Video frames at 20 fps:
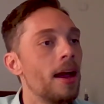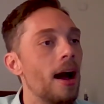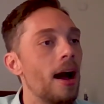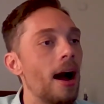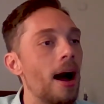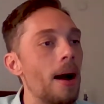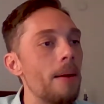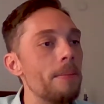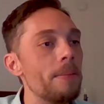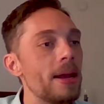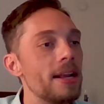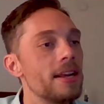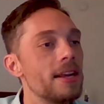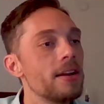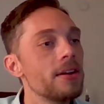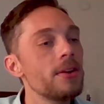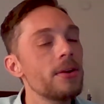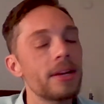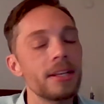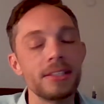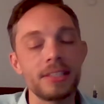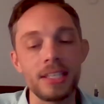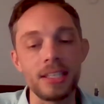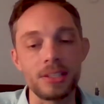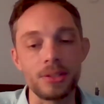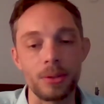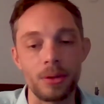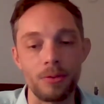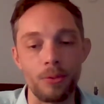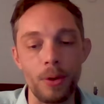And here you can see
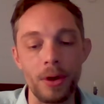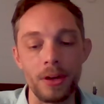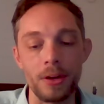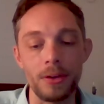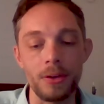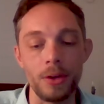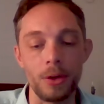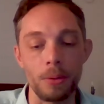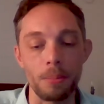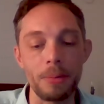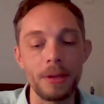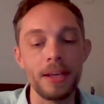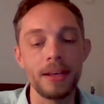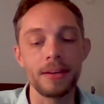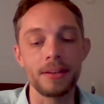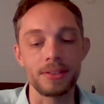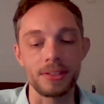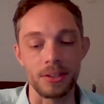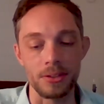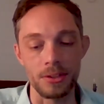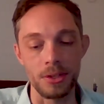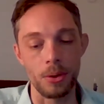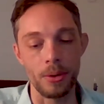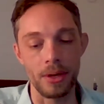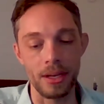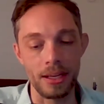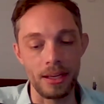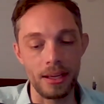sort of where your peers are doing,